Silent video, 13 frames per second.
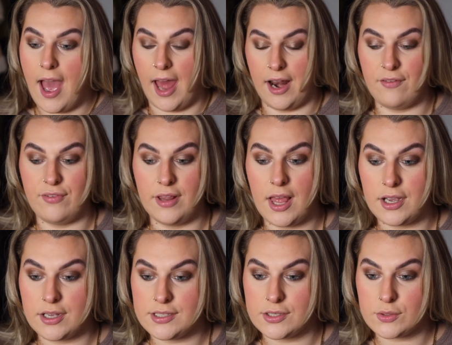And I feel
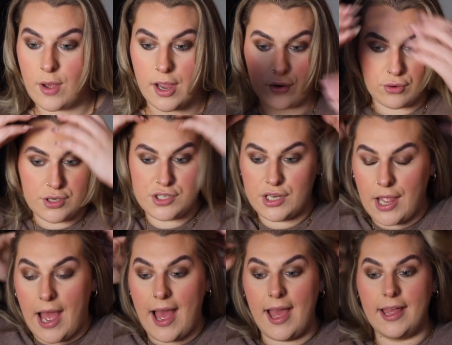like, cause it's quite
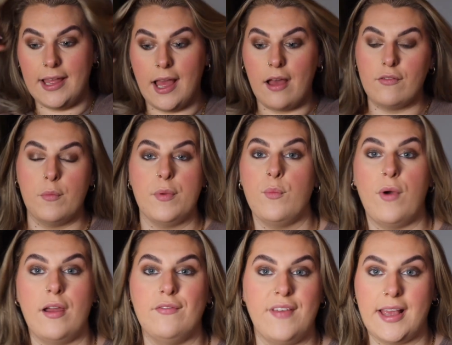grungy, I haven't been
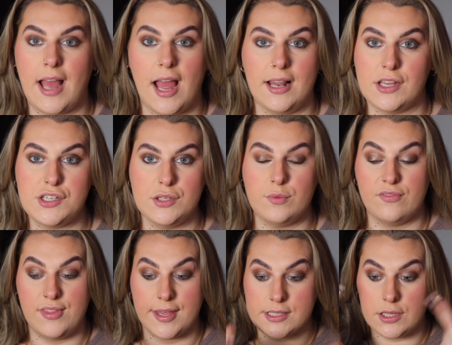wearing fake eyelashes
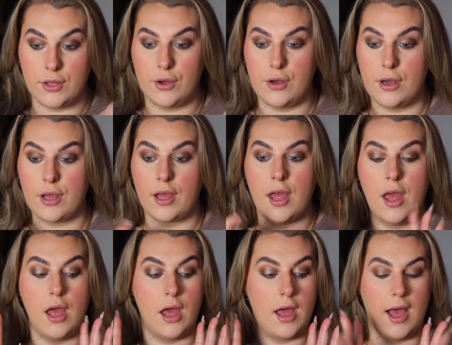with this look.
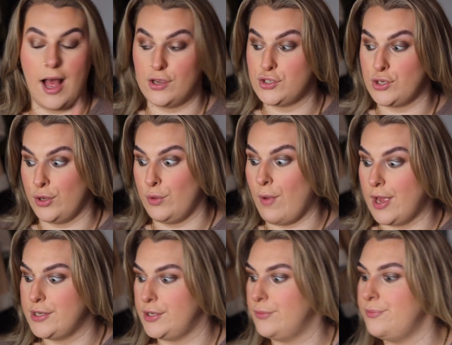I'll show you what
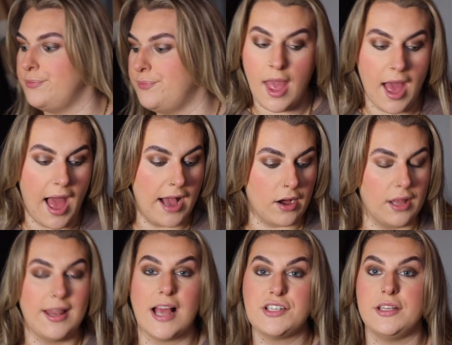I do. I
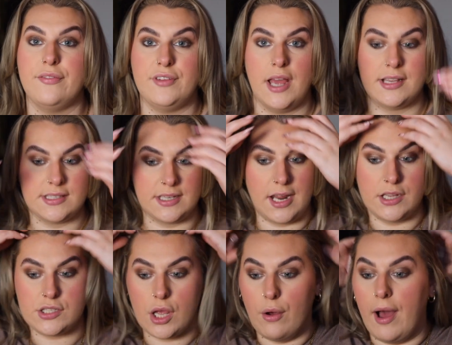got a lash lift yesterday,
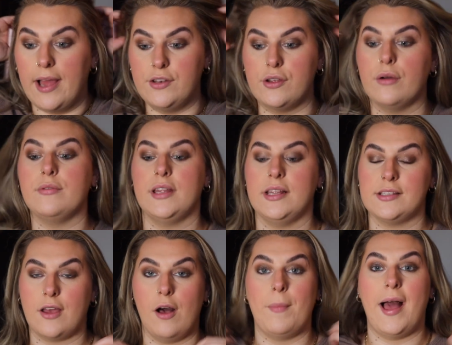so I don't need
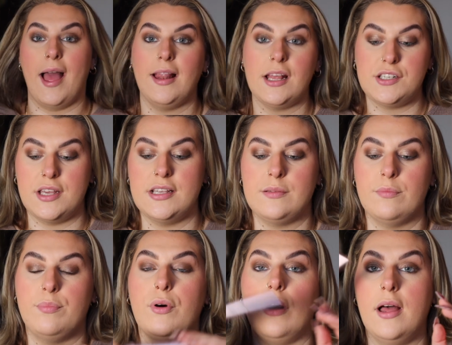to curl my eyelashes,
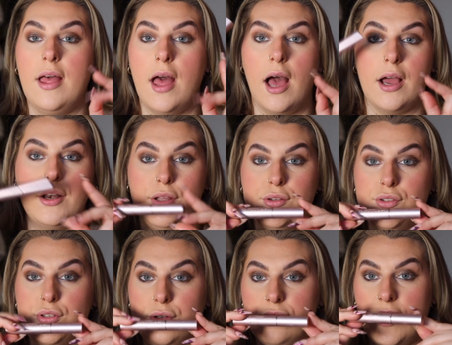but I'm gonna
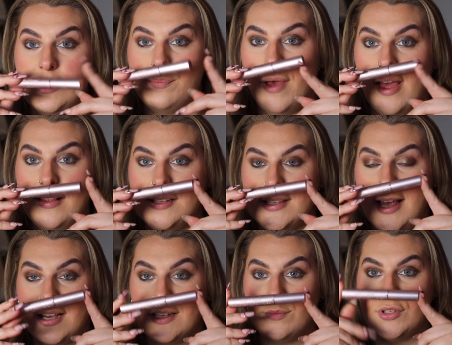use Too Faced Better Than
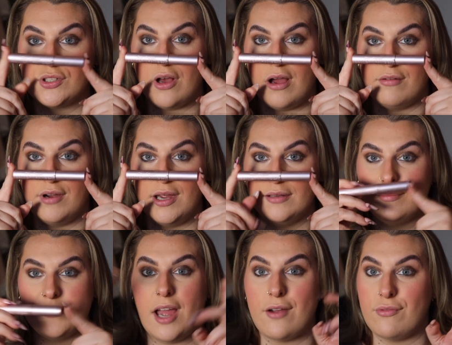Sex mascara.
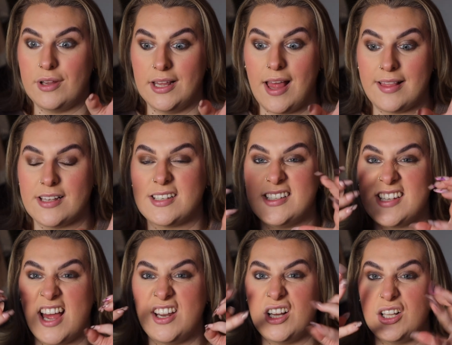I really like this because
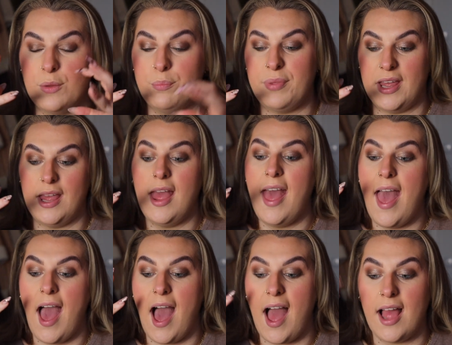it's kind of clumpy,
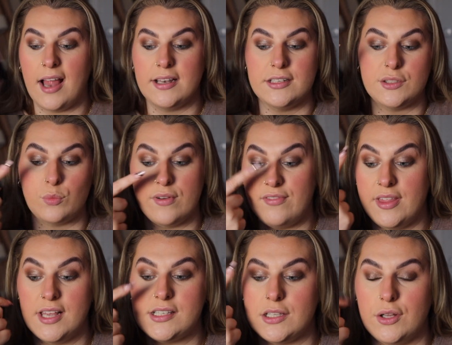and with
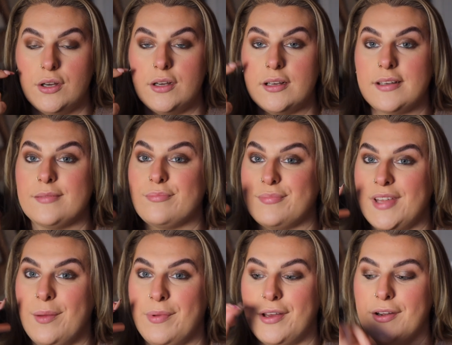this look,
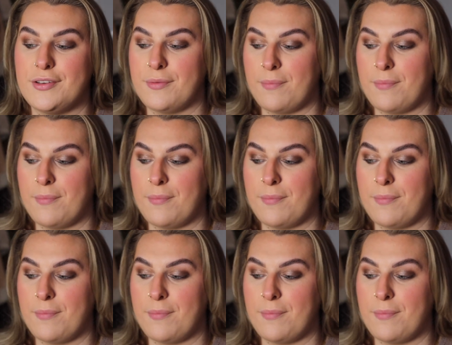it'll be good.